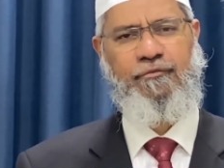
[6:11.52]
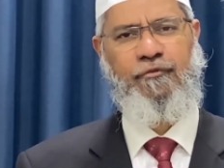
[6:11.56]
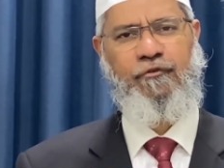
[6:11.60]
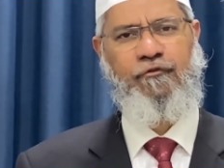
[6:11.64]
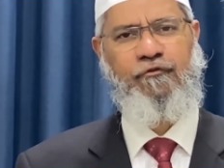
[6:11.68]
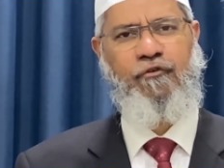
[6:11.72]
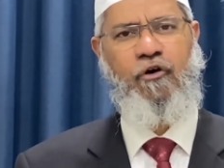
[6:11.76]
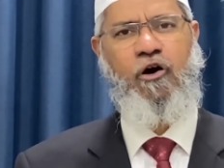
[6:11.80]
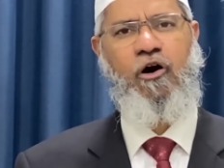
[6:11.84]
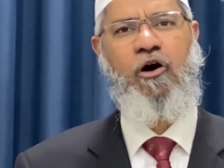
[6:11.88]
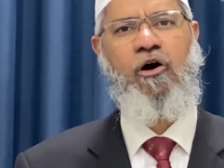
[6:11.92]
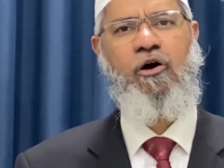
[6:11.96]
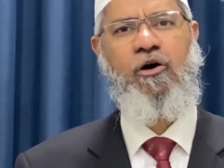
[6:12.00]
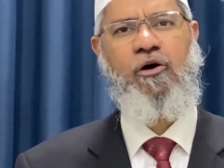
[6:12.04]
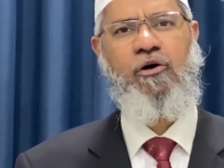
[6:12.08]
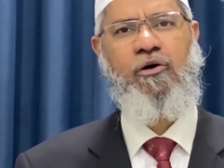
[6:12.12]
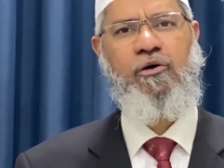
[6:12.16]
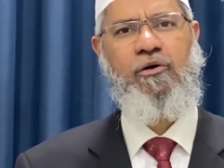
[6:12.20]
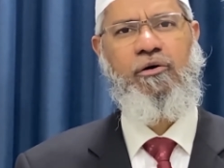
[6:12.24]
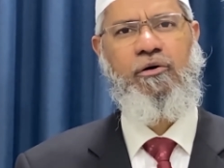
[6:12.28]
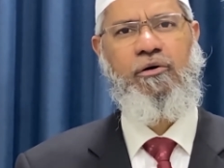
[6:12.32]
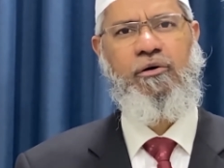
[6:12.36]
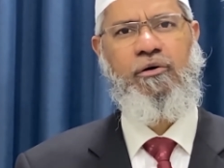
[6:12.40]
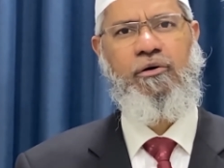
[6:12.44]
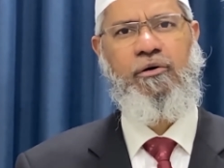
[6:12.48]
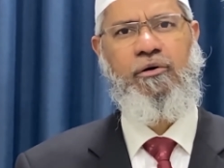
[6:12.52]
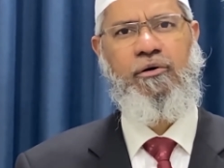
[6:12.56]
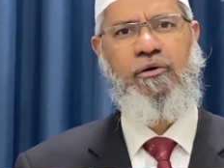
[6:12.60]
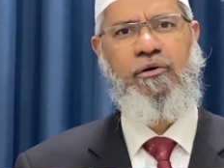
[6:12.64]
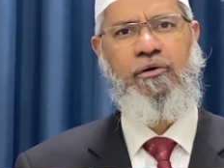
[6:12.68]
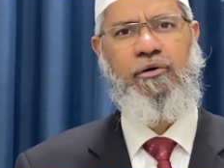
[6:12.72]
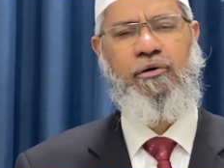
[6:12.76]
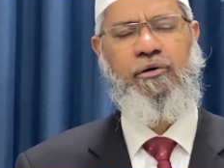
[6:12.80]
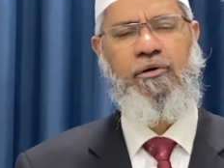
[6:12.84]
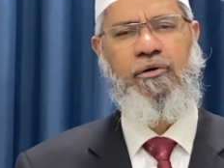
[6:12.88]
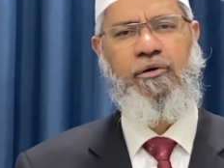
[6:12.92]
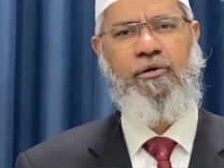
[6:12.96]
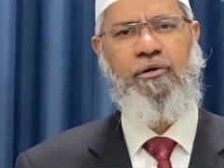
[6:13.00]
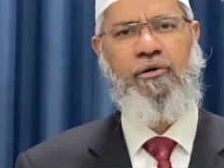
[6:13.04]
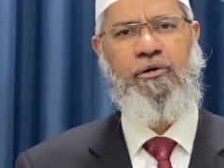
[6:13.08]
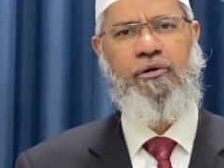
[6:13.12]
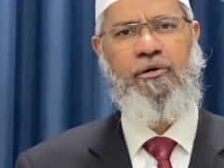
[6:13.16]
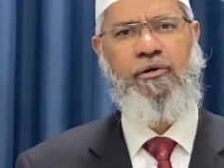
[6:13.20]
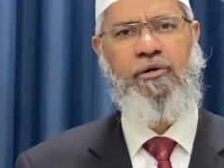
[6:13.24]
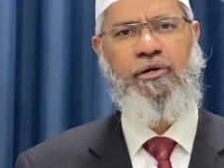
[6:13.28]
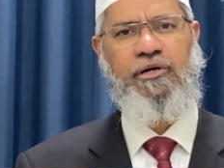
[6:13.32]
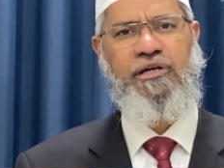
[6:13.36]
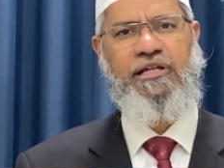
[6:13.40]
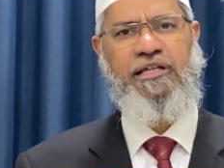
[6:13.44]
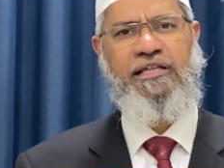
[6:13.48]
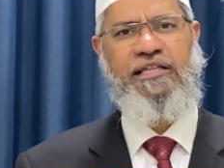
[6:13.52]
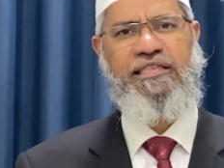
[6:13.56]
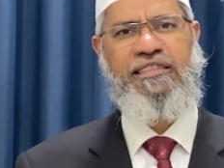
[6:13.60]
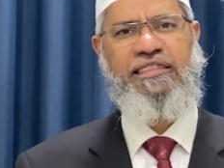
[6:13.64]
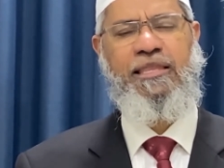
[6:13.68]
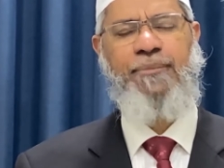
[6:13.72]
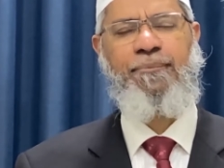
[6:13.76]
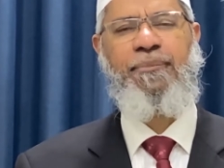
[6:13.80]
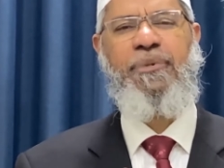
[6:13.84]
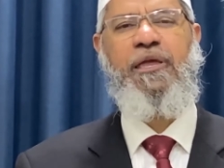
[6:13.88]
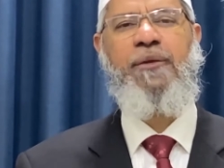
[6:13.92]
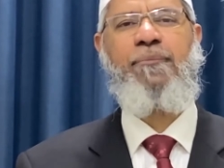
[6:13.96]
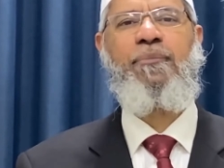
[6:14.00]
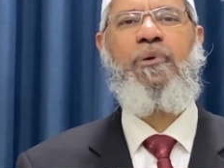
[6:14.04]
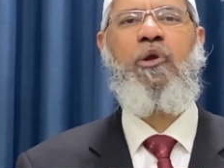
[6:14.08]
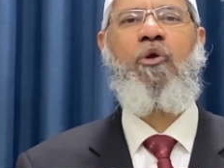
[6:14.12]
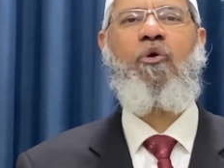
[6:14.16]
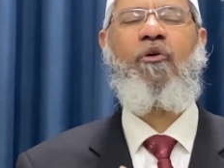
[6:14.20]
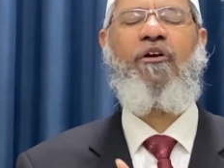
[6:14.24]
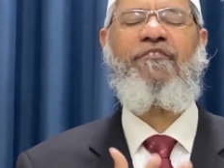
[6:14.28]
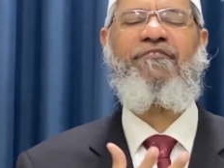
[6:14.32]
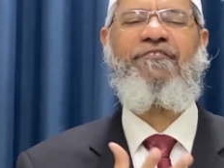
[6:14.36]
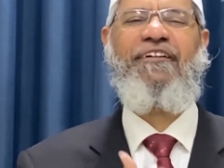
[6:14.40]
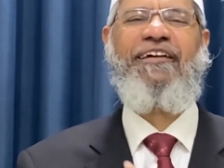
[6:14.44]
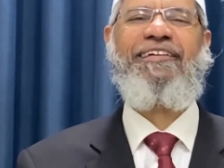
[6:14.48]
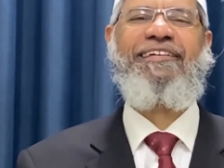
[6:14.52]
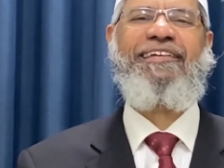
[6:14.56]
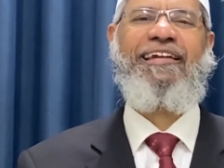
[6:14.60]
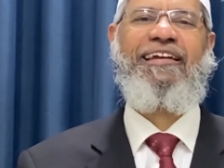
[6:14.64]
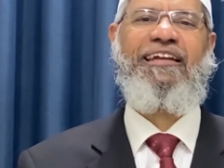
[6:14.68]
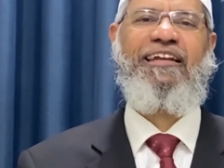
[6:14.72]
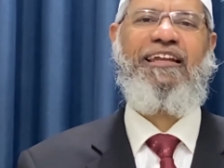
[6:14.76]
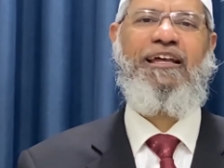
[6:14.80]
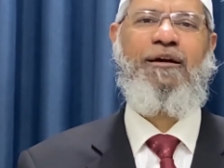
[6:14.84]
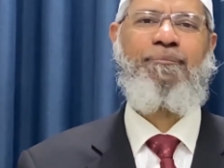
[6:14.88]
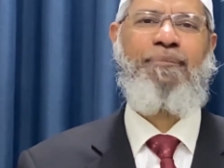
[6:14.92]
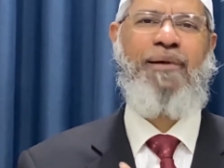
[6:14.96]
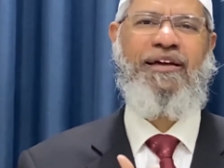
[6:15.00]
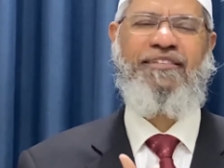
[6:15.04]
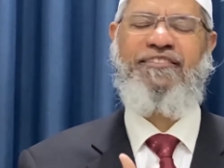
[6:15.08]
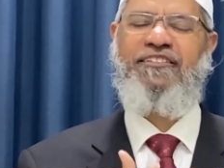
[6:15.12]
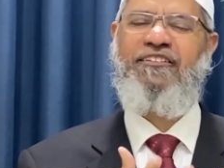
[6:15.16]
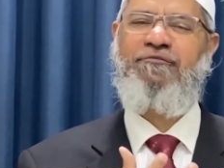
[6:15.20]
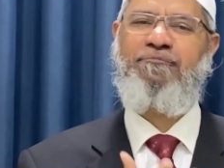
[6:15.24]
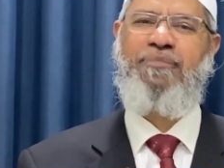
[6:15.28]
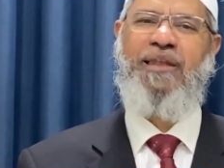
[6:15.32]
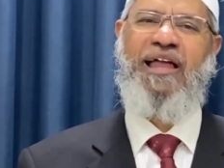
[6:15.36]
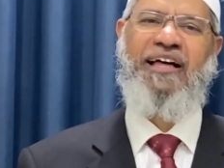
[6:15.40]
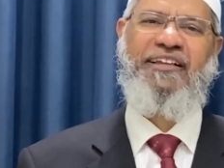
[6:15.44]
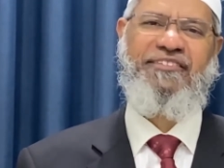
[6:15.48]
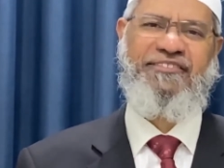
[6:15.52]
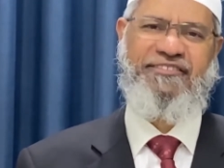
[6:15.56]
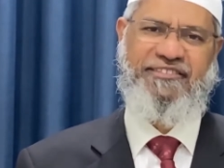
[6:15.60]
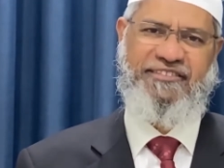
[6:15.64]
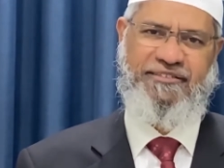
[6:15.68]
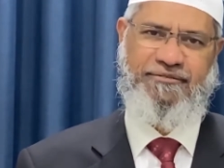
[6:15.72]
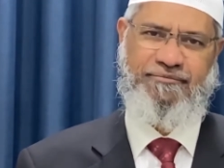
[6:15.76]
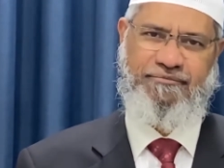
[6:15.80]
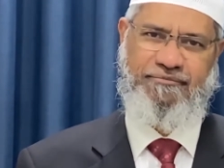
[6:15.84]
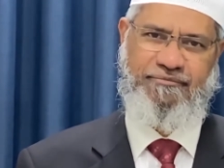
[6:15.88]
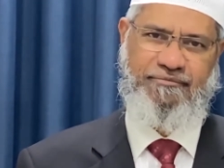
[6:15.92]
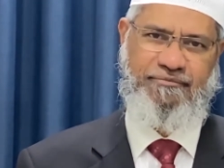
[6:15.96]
for the people who are affected by this blast.